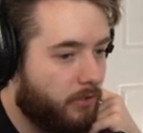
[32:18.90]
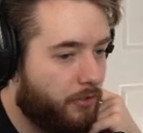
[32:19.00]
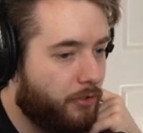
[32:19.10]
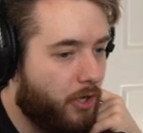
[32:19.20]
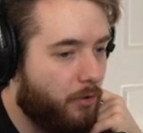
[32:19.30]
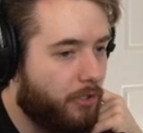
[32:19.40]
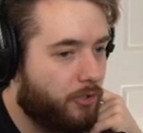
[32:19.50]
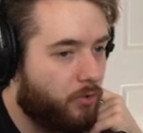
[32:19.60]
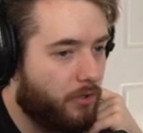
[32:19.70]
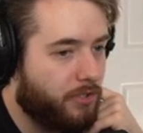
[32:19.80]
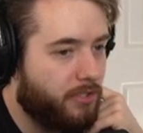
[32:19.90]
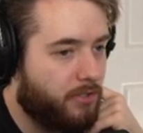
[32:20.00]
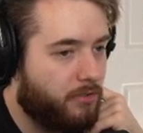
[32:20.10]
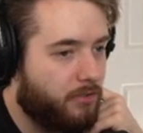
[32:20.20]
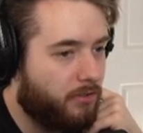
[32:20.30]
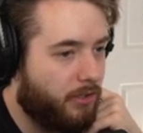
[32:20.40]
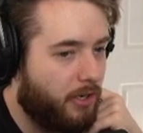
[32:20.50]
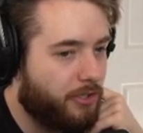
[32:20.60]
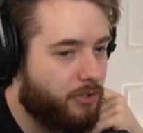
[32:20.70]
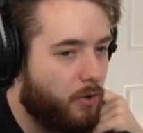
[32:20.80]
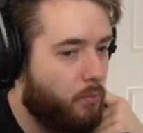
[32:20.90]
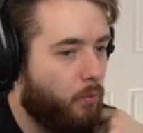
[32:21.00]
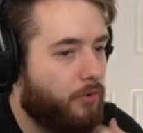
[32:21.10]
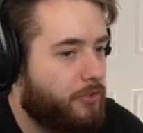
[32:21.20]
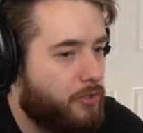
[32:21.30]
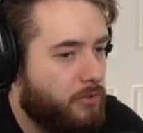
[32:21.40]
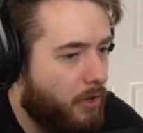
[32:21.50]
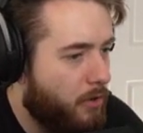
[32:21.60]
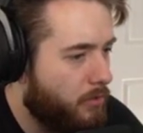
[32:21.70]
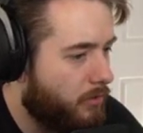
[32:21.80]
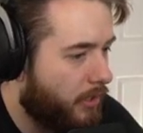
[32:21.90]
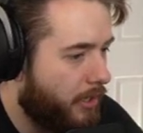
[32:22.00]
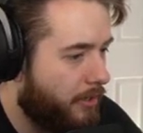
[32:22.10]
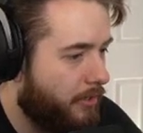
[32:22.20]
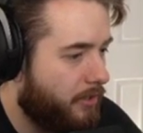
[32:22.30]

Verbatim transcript: Like you're going across this. Like I just don't want to though. Like I.